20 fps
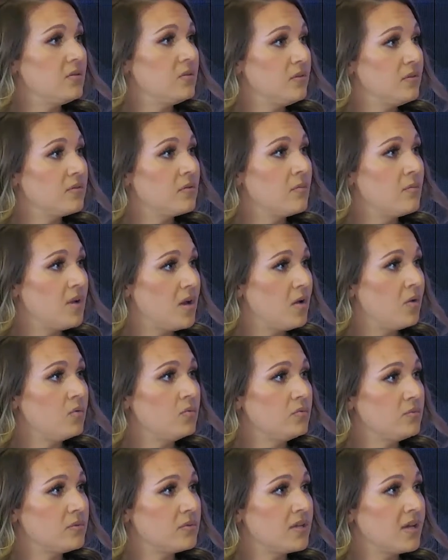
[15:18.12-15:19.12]
with on my
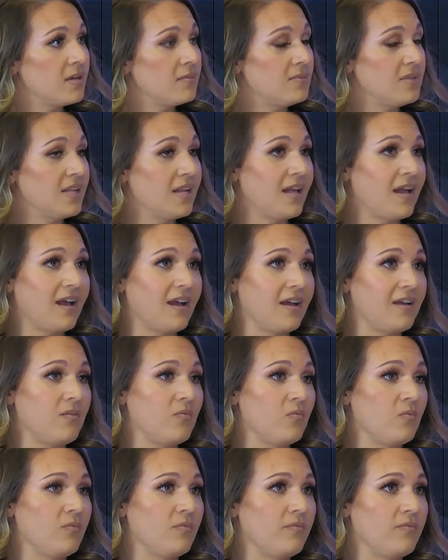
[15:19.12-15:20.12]
own. I mean,
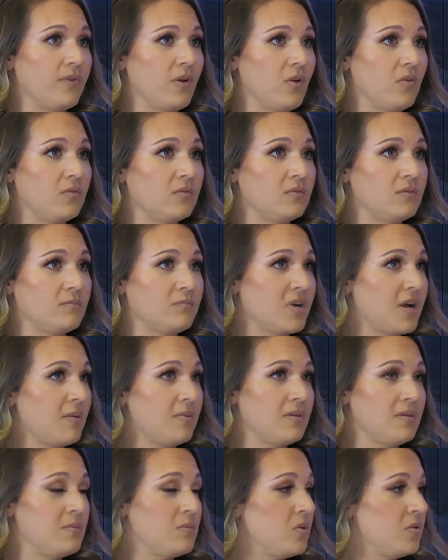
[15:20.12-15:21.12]
I felt
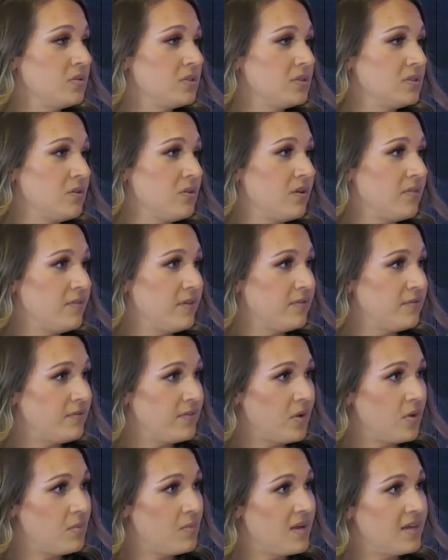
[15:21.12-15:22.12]
probably the most alone I've ever
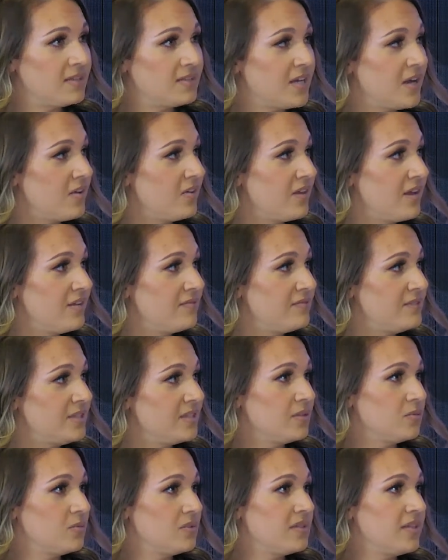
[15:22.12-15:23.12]
felt in my entire life,
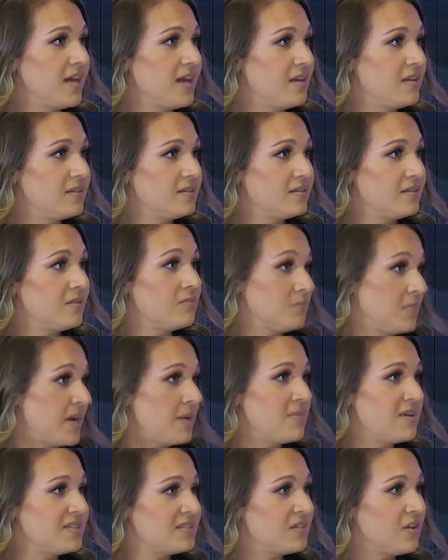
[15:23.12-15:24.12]
dealing with that by
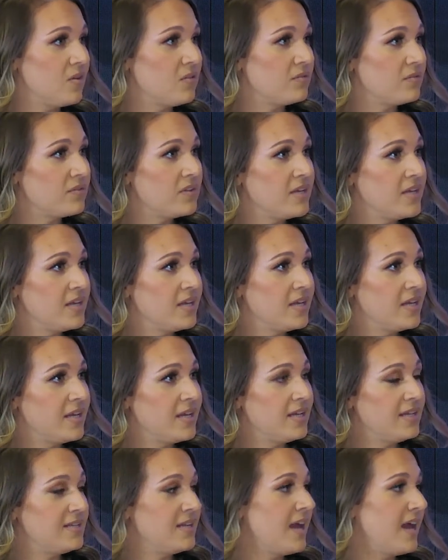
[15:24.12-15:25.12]
myself
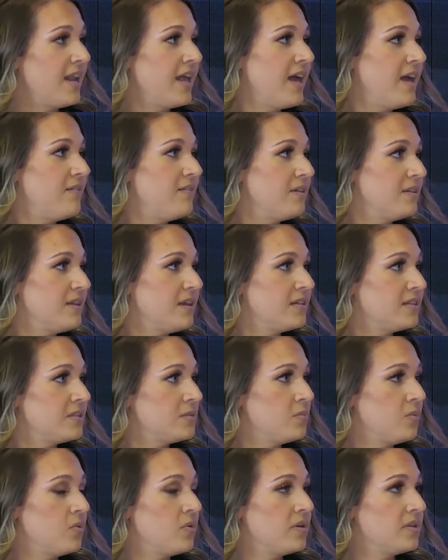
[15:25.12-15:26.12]
and not having that
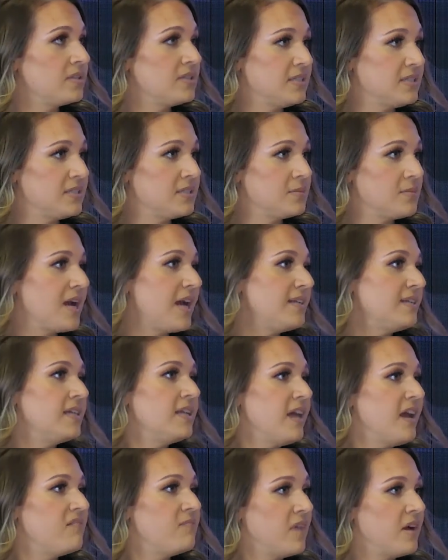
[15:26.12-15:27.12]
support system. I did
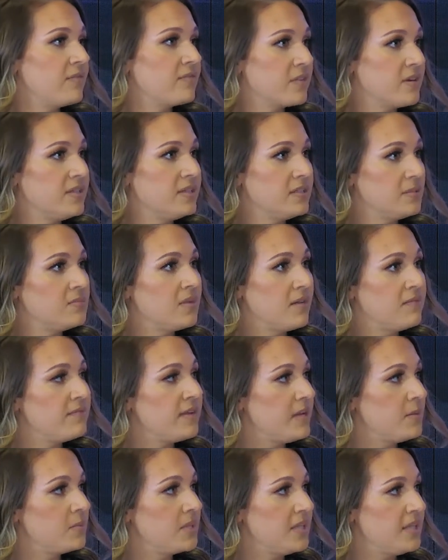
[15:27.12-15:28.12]
have my friends and my
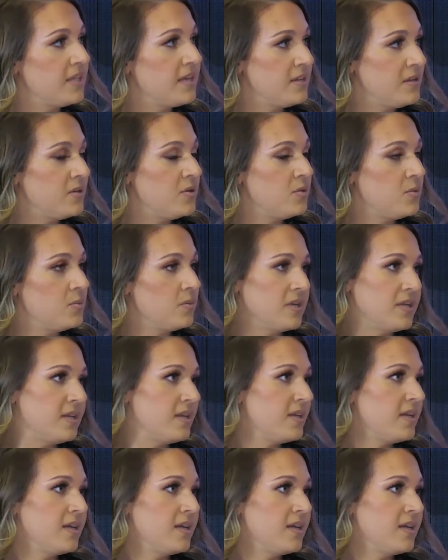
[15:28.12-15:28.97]
family that knew, but